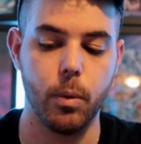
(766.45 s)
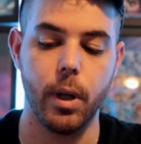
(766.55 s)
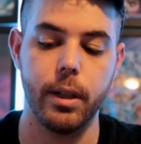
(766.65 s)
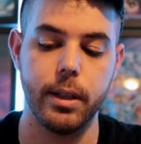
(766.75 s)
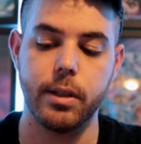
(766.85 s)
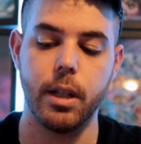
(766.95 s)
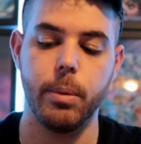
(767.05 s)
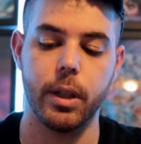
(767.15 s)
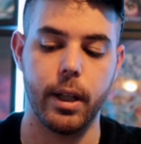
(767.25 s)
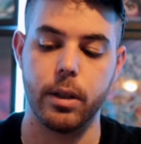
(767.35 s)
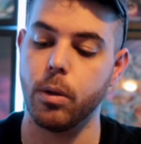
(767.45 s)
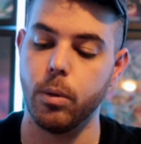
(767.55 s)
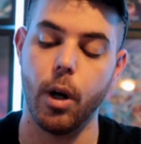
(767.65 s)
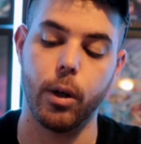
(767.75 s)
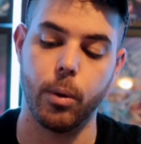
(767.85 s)
We're at least keeping like 2
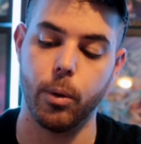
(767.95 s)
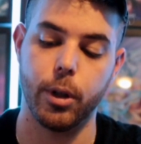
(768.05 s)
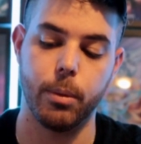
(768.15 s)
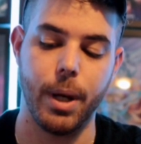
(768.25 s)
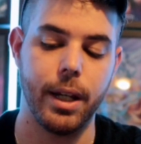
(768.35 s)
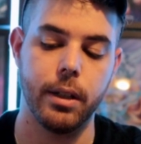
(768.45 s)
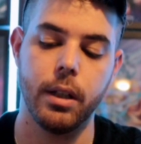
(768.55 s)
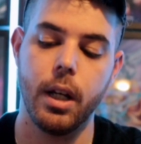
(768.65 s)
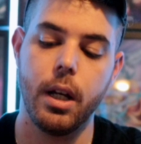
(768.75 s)
Dark Ruler in main,